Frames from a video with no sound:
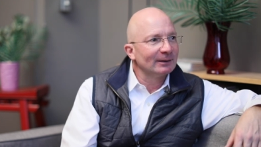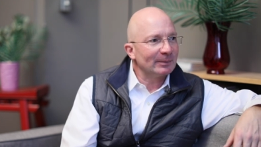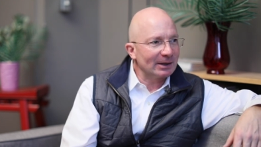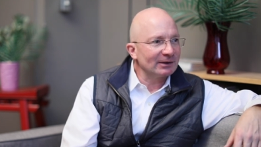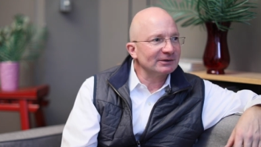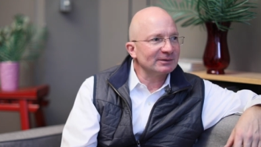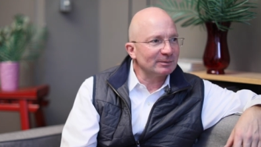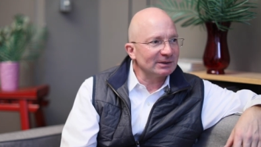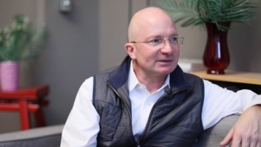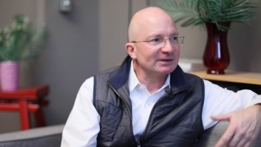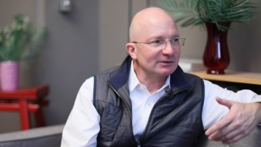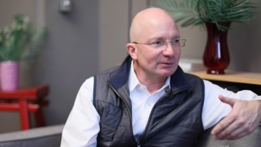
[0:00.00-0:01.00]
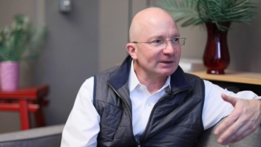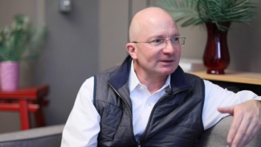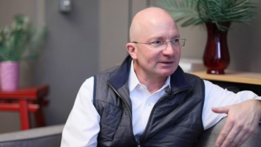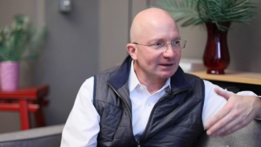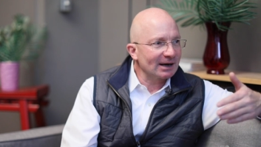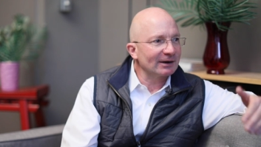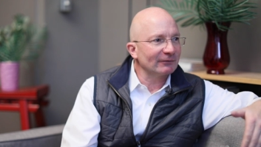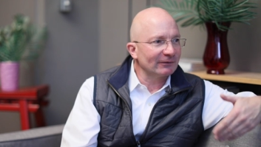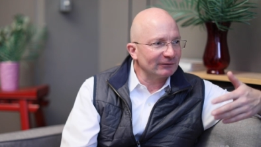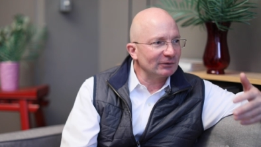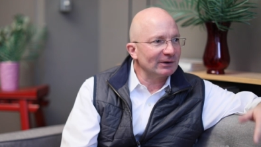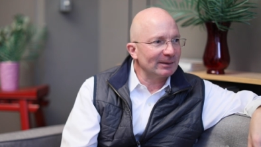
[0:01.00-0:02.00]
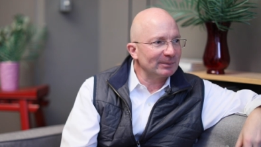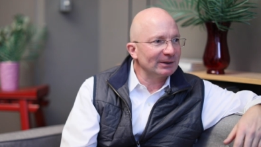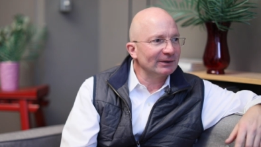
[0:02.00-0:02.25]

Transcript: Barron's and Business Weeks to kind of review that